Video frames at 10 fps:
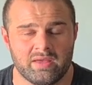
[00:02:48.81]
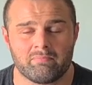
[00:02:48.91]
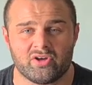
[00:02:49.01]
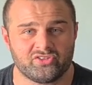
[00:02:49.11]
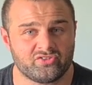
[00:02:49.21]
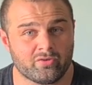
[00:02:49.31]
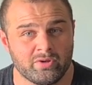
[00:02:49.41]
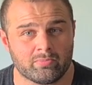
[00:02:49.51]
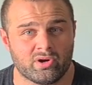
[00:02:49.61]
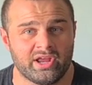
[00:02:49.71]
impulses from
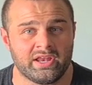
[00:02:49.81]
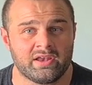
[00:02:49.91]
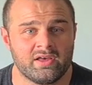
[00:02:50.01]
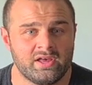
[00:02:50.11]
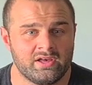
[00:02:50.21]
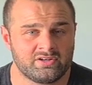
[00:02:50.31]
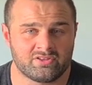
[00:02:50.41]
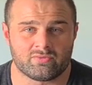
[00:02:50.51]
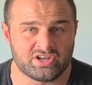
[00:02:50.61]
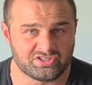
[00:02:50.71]
your brain to the
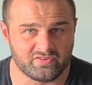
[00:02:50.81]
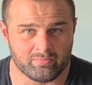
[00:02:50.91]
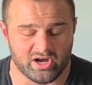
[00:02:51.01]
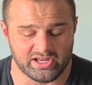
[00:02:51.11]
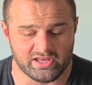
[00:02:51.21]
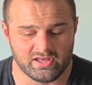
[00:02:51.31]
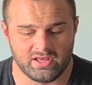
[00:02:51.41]
rest of your body.